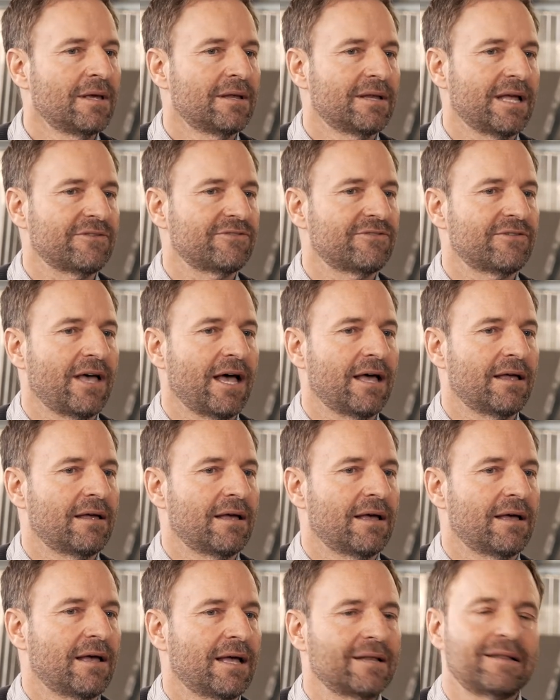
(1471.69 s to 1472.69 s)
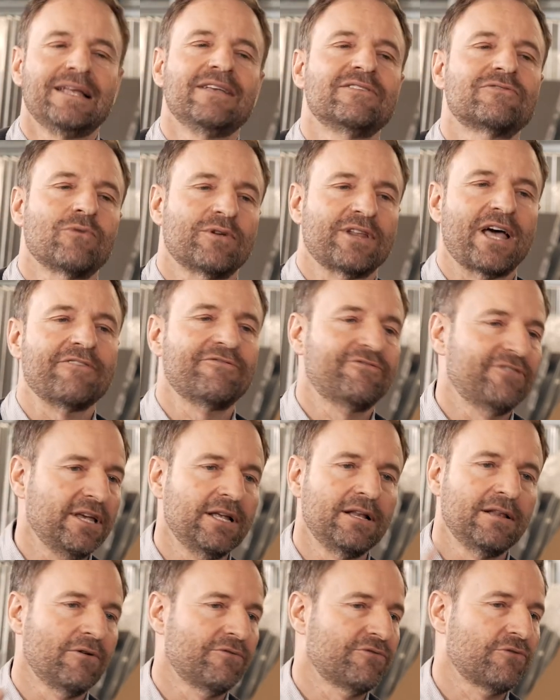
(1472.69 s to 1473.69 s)
That's uh, at least what I
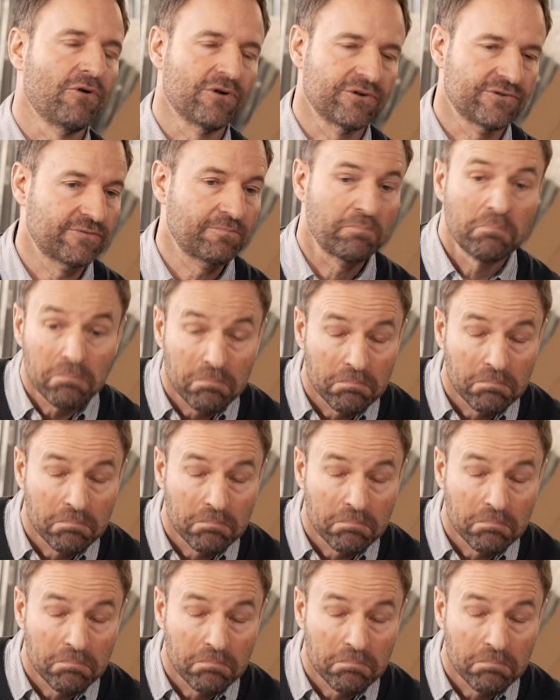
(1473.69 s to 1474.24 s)
feel, of course